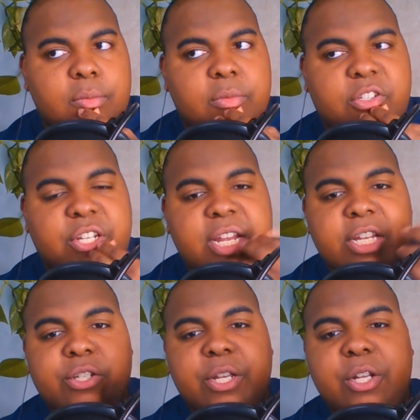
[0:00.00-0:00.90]

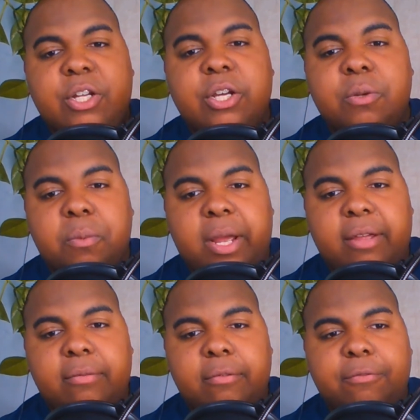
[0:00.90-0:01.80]
Change in a good way
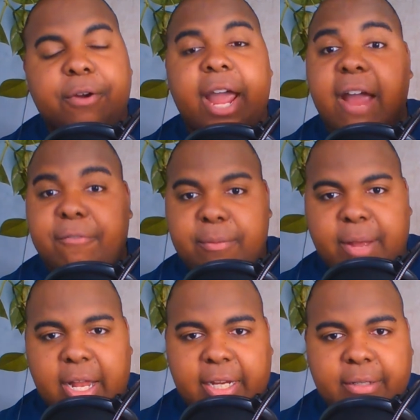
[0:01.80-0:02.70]
for
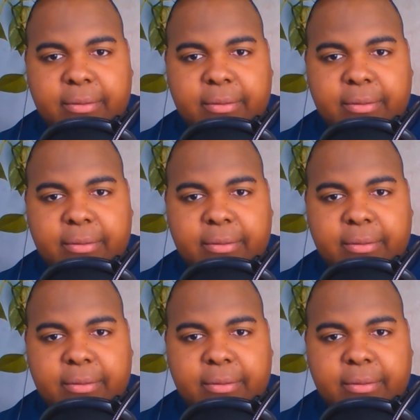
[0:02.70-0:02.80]
everybody.